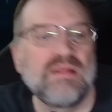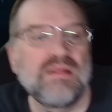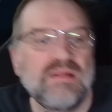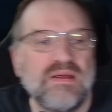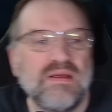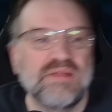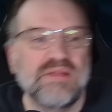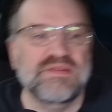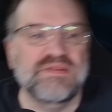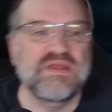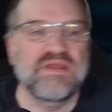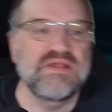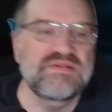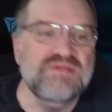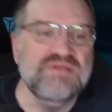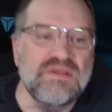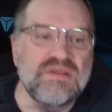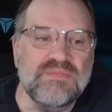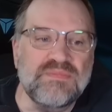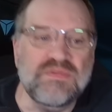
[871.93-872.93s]
Let's get
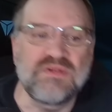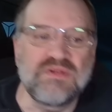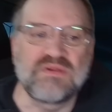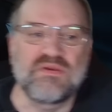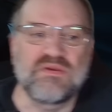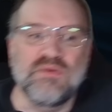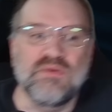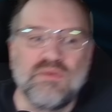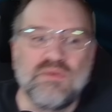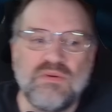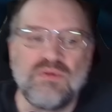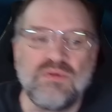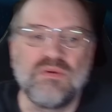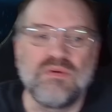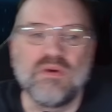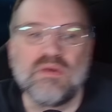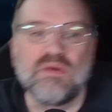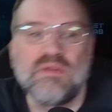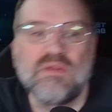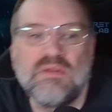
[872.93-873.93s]
something
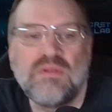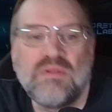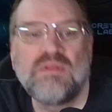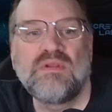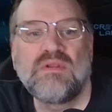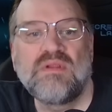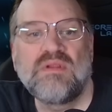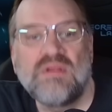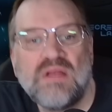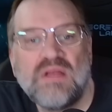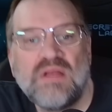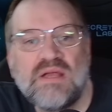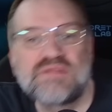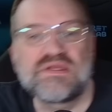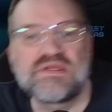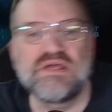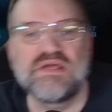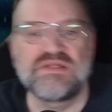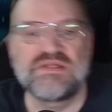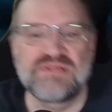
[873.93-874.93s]
cool.
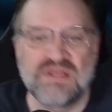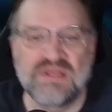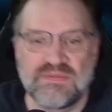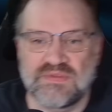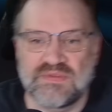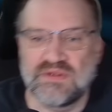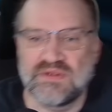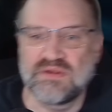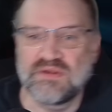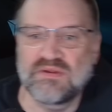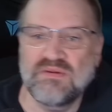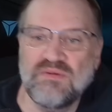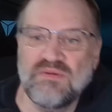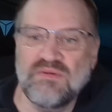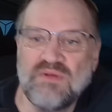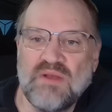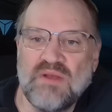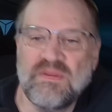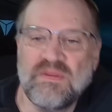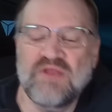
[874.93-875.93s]
Let's get something
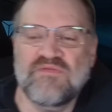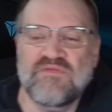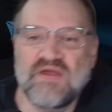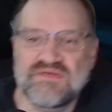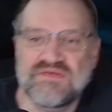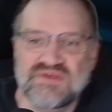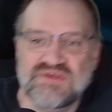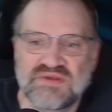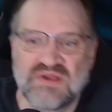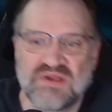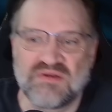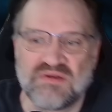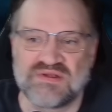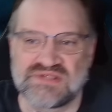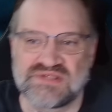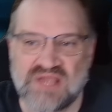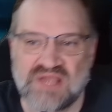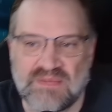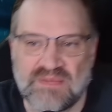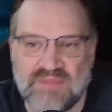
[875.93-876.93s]
cool. I mean, a 5-star
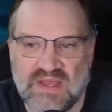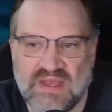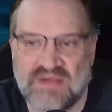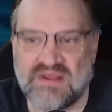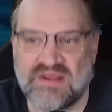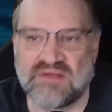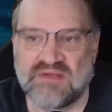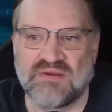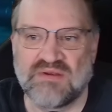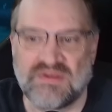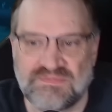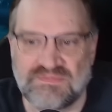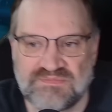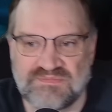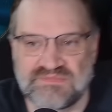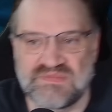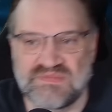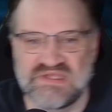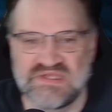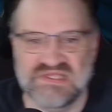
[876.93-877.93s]
Geralt's not bad. Geralt
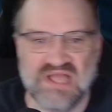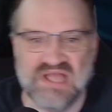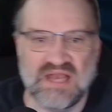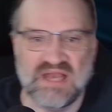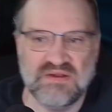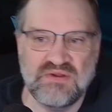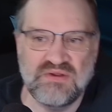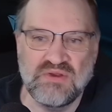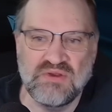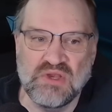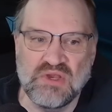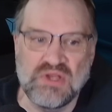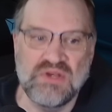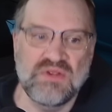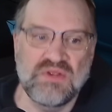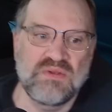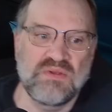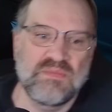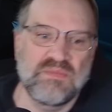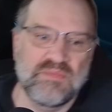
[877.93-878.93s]
is not
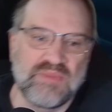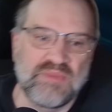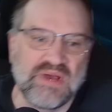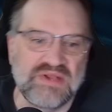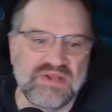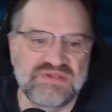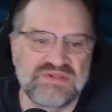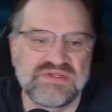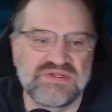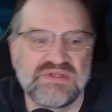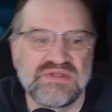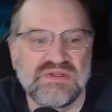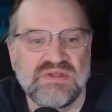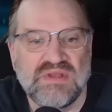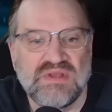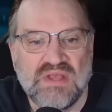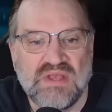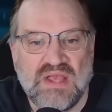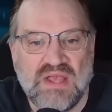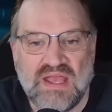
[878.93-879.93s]
good, but...
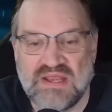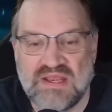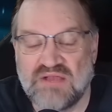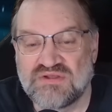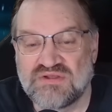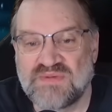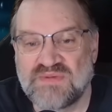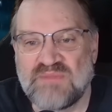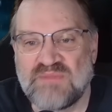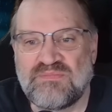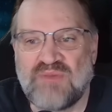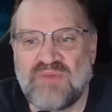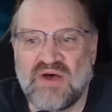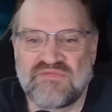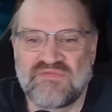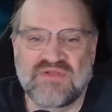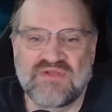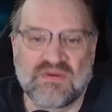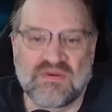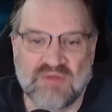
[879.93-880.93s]
And Geralt's been
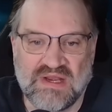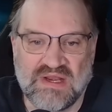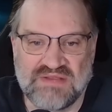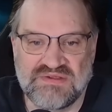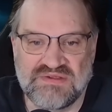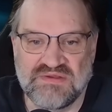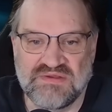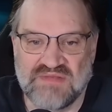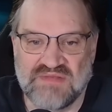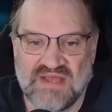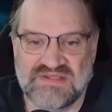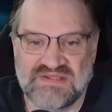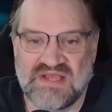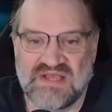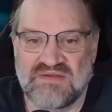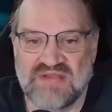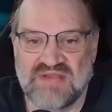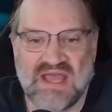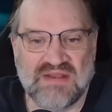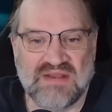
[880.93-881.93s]
buffed already, too. That's
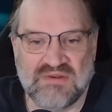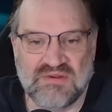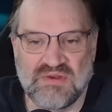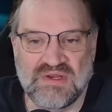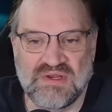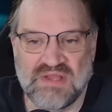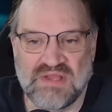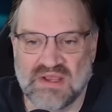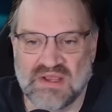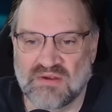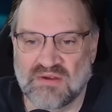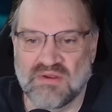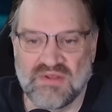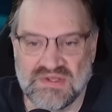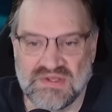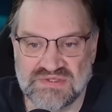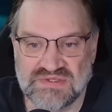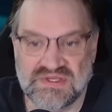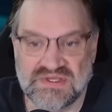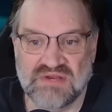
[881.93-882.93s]
how not good
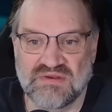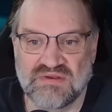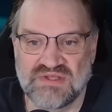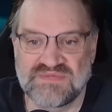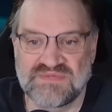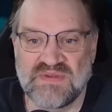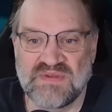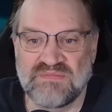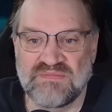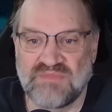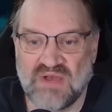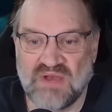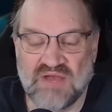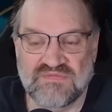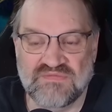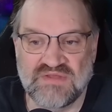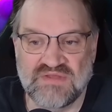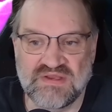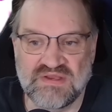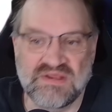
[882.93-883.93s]
Geralt is. Geralt has been
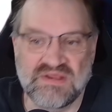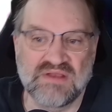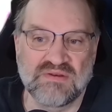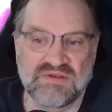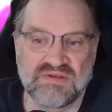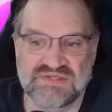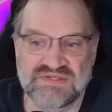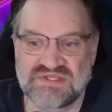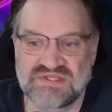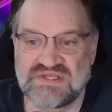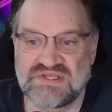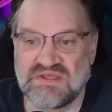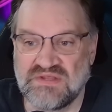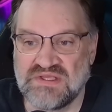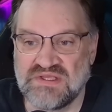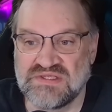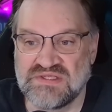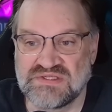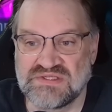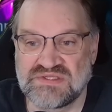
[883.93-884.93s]
buffed, and Geralt still
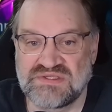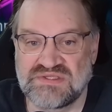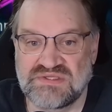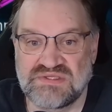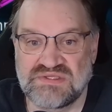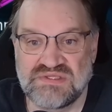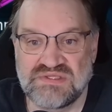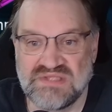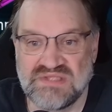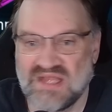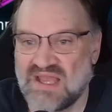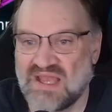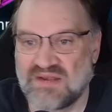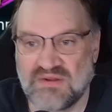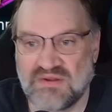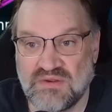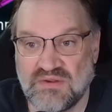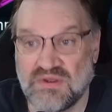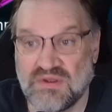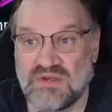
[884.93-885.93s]
is not
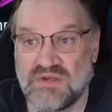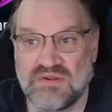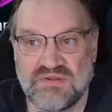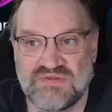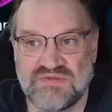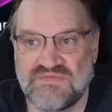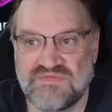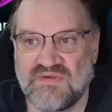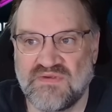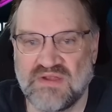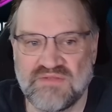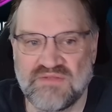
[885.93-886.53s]
good. It's very